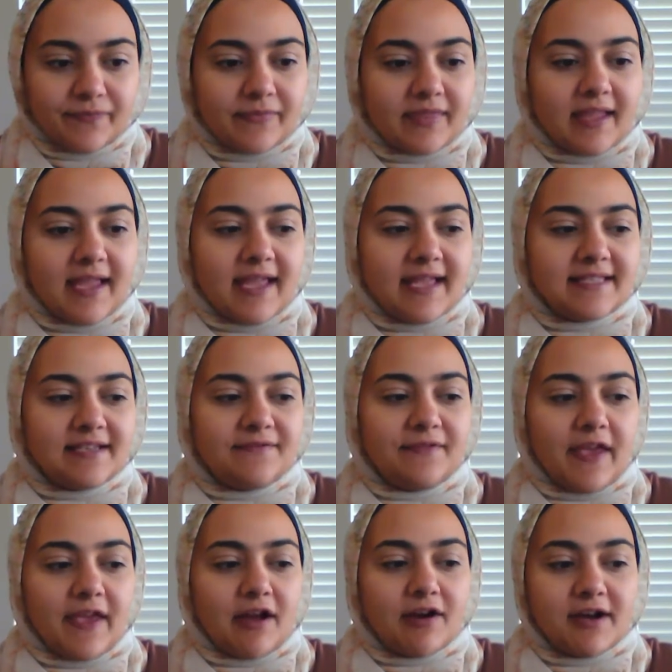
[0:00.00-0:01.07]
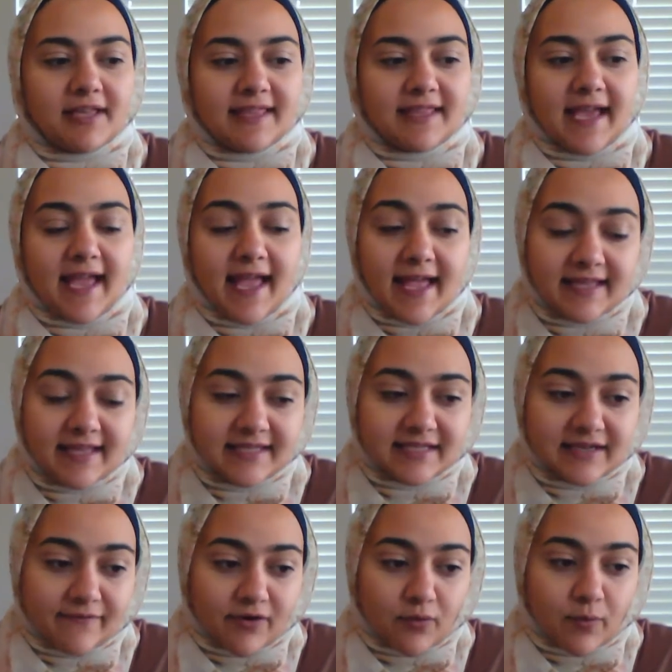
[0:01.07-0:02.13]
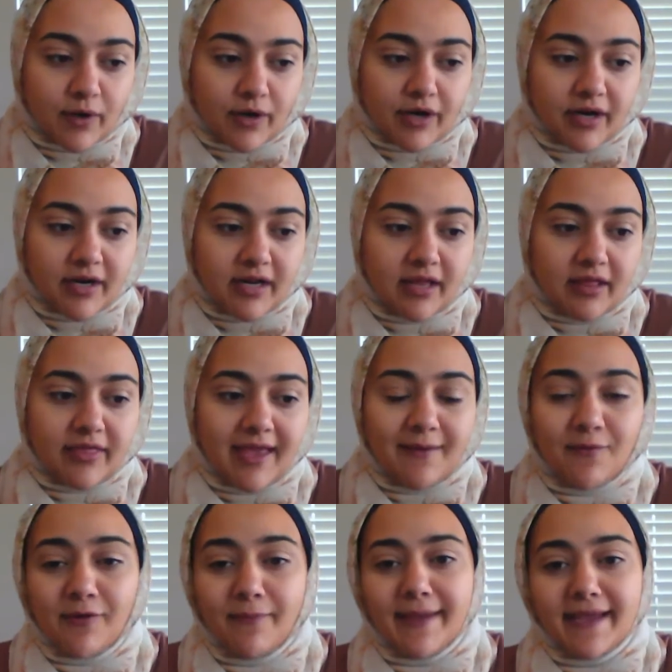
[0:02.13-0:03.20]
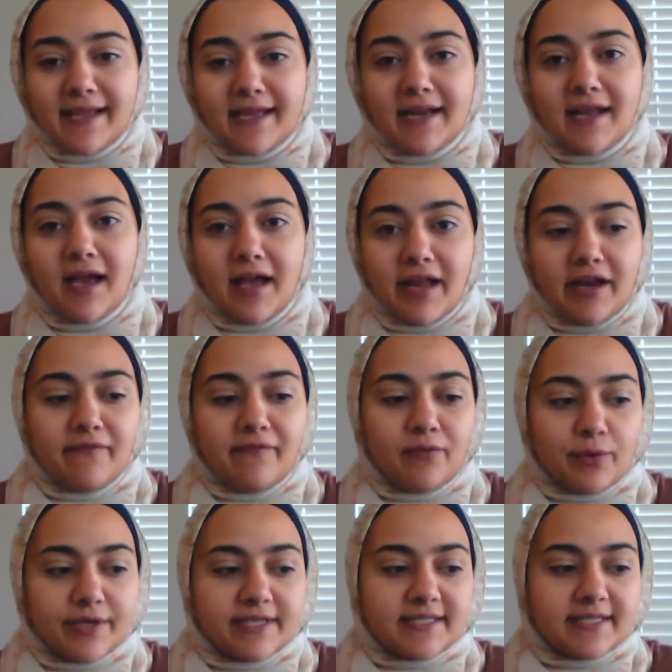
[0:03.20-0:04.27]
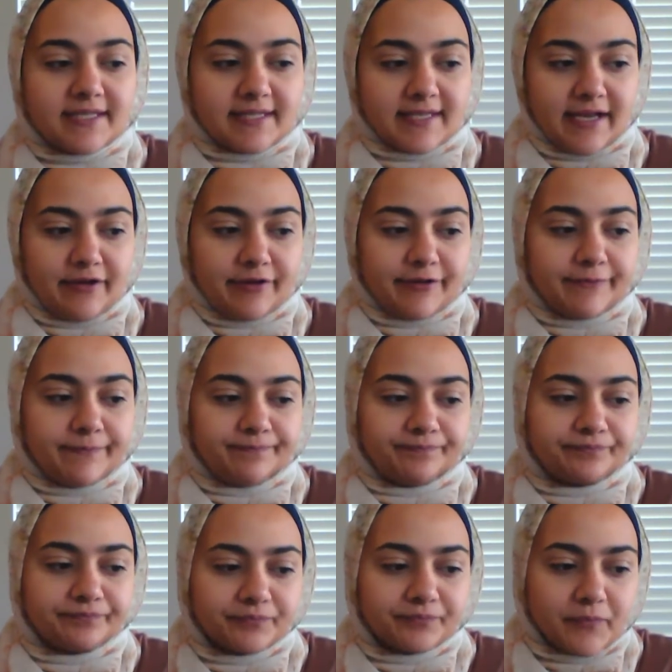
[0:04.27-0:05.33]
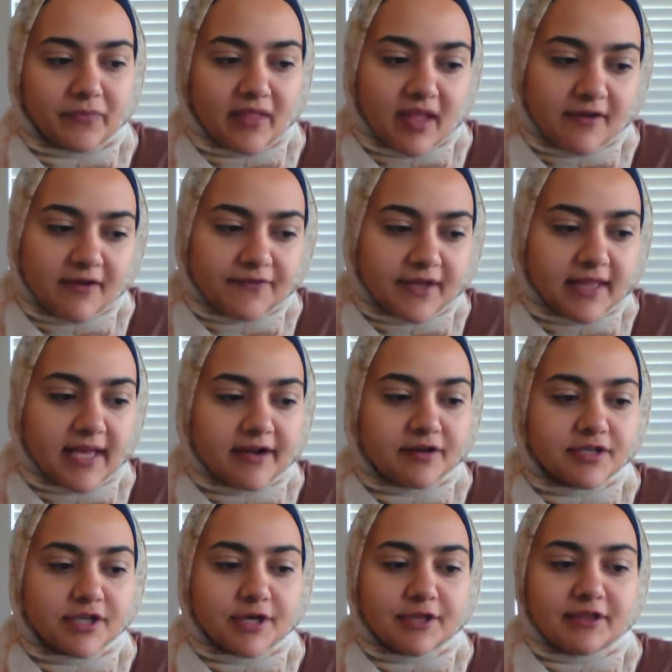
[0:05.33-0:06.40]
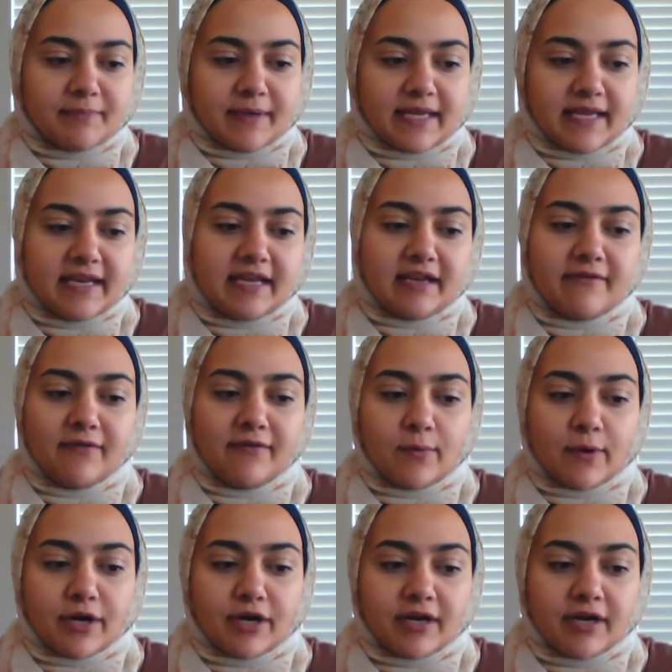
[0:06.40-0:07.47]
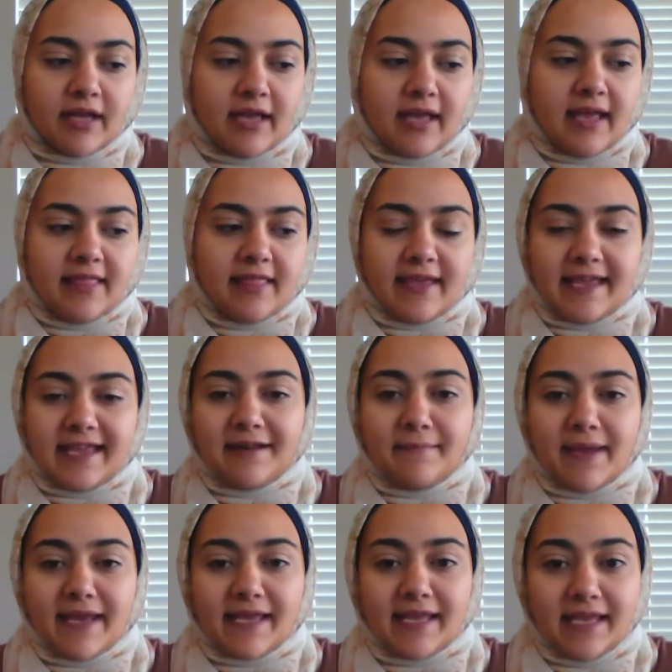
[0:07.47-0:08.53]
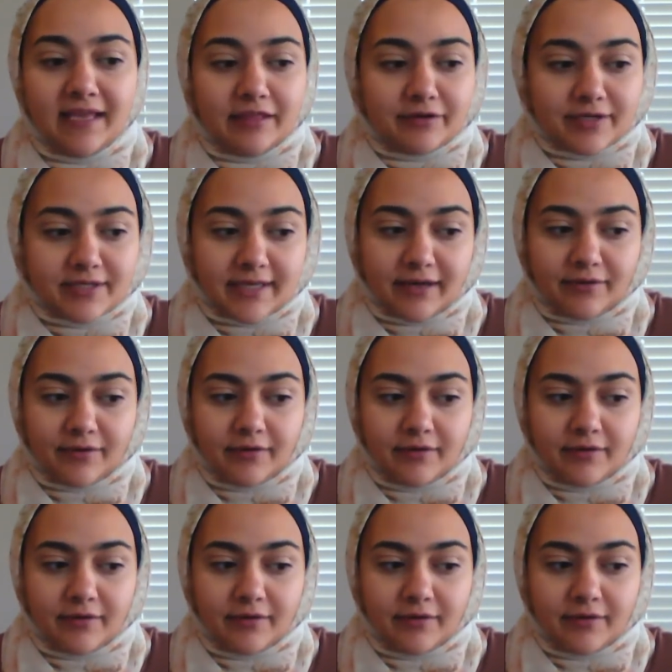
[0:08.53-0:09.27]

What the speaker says: And if they are at the end of a word, they will make an unvoiced sound. If the letters are at the beginning of a word, they can make either sound.